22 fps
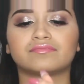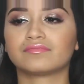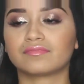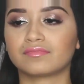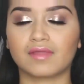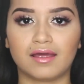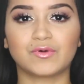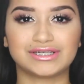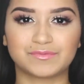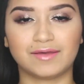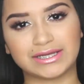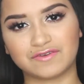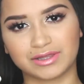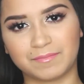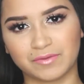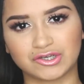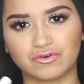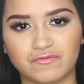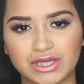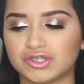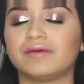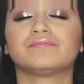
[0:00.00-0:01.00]
Now I'm
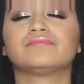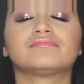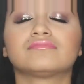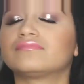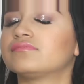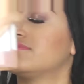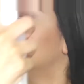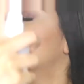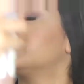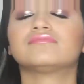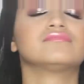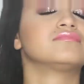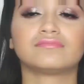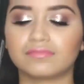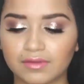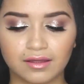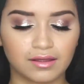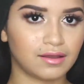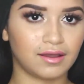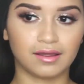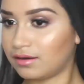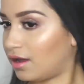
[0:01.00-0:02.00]
going to
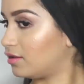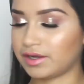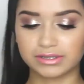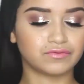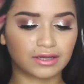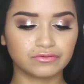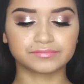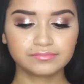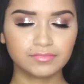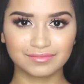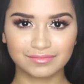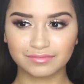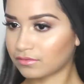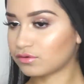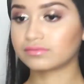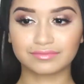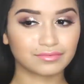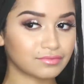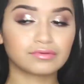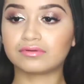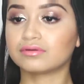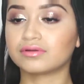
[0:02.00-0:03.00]
spray my entire face
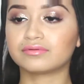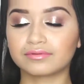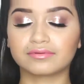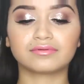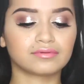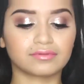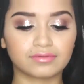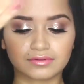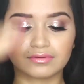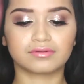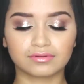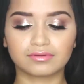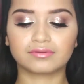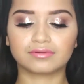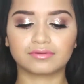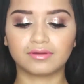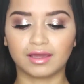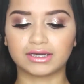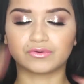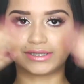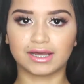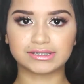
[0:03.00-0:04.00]
with the
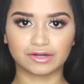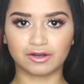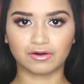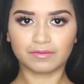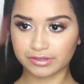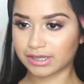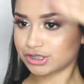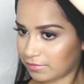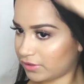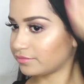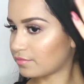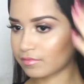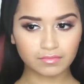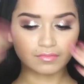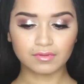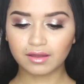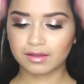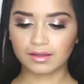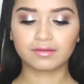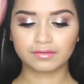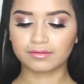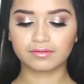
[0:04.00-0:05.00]
Badescu facial
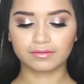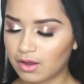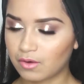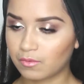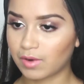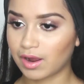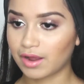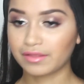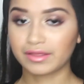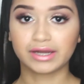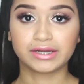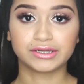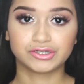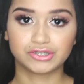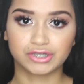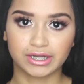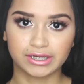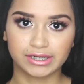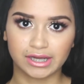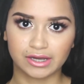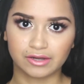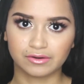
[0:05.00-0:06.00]
spray. While that is
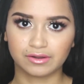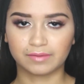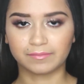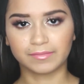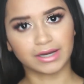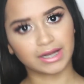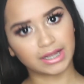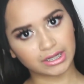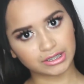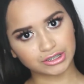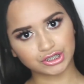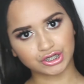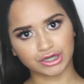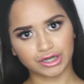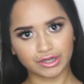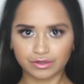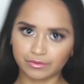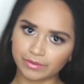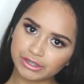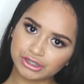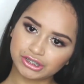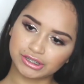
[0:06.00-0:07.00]
drying down, I'm going to answer
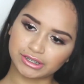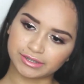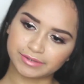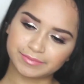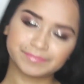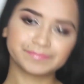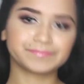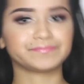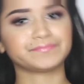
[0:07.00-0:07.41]
another question.